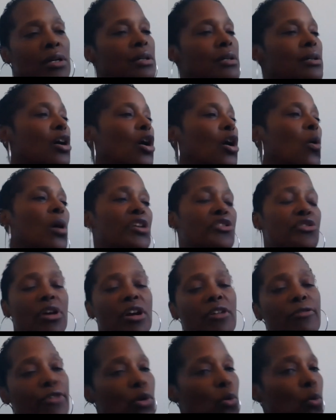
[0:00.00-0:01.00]
go under
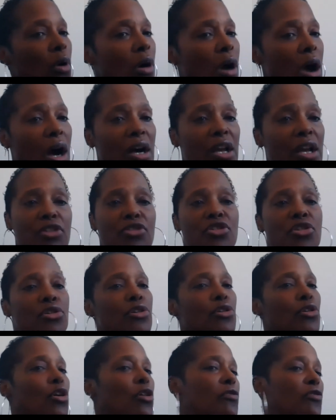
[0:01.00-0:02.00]
every rock and
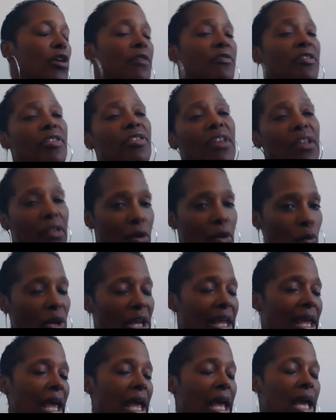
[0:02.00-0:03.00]
turn over everything that we
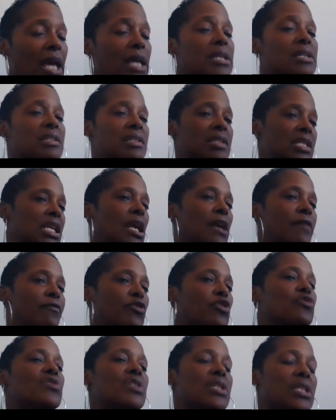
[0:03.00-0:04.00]
can to see if
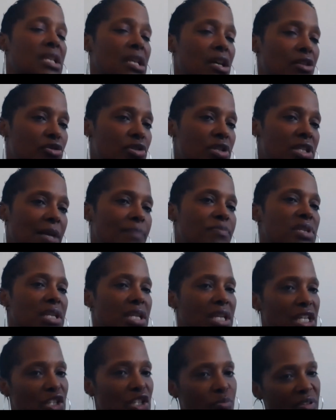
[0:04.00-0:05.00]
there's any other
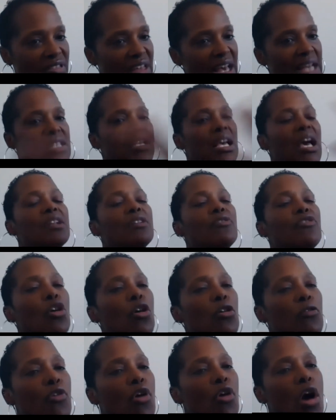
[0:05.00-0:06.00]
subsidies. But that's kind of the
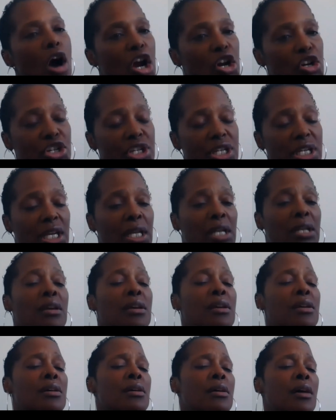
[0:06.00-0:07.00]
overarching
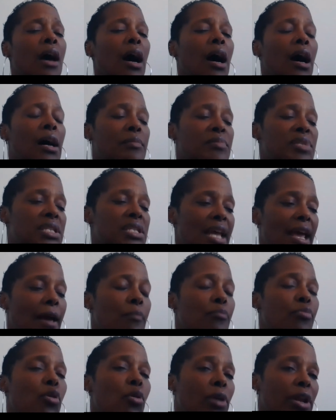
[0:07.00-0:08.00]

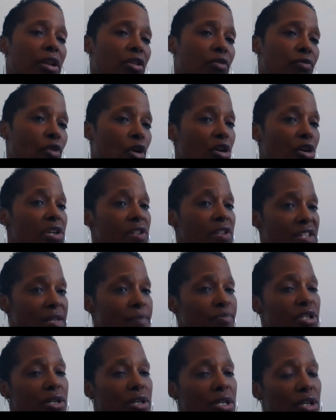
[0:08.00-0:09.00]
standpoint as far as
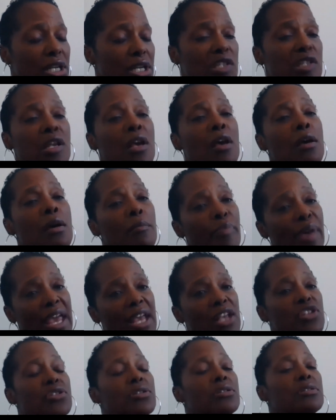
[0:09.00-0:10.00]
subsidies.
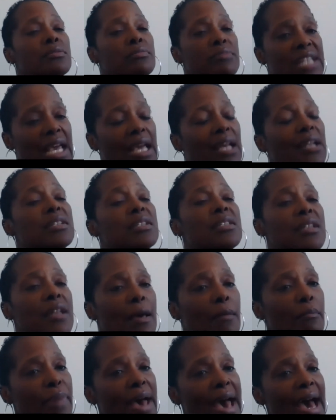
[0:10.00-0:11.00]
Banks are taking a
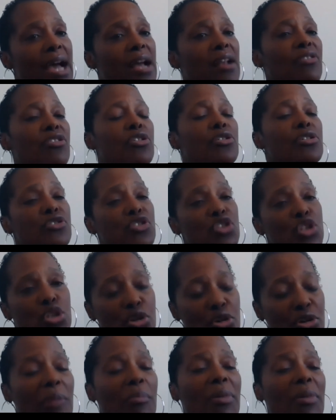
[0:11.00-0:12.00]
step back. They're
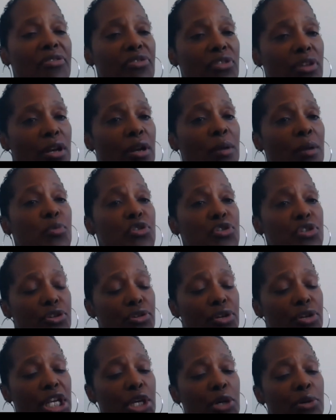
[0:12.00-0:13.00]
concerned about the numbers they're
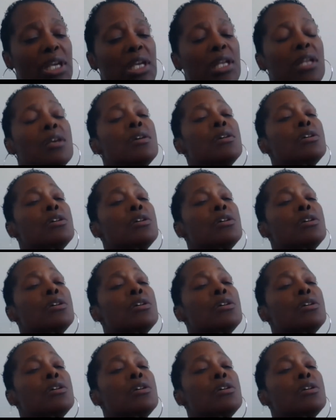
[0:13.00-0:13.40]
hearing,